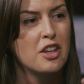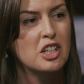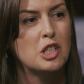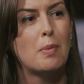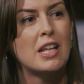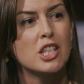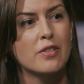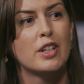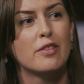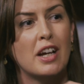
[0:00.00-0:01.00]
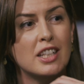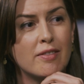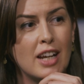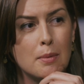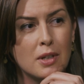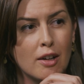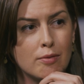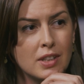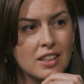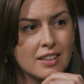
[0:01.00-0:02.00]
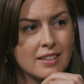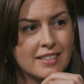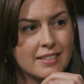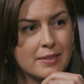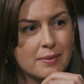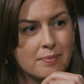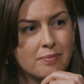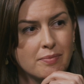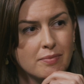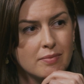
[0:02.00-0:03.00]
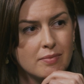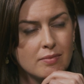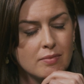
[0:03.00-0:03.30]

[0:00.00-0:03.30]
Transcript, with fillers: the in England. an effective Labour government. And perhaps, well, you see,